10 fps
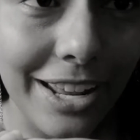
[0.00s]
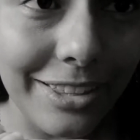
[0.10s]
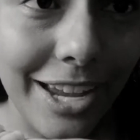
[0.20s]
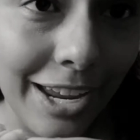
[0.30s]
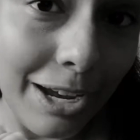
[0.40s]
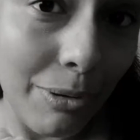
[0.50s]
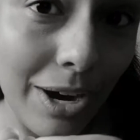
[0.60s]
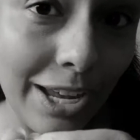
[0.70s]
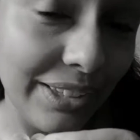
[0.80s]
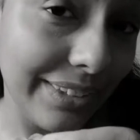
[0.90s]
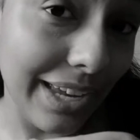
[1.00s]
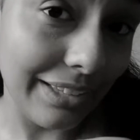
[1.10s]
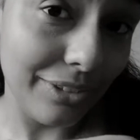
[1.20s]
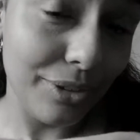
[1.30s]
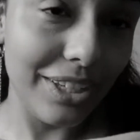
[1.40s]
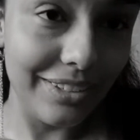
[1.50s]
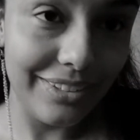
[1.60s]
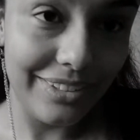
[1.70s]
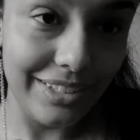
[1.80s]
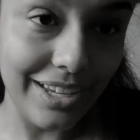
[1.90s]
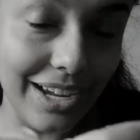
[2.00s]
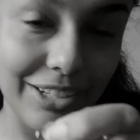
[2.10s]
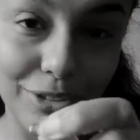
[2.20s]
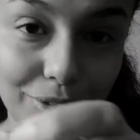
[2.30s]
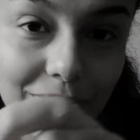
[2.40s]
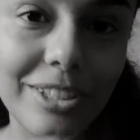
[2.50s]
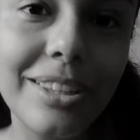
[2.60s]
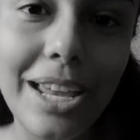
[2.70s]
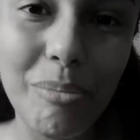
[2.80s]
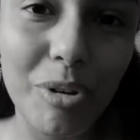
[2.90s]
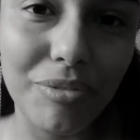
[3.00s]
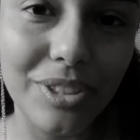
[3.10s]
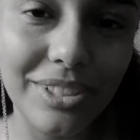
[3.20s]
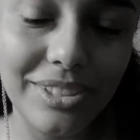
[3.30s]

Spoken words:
at DIYs, as you can see. I don't know the name of the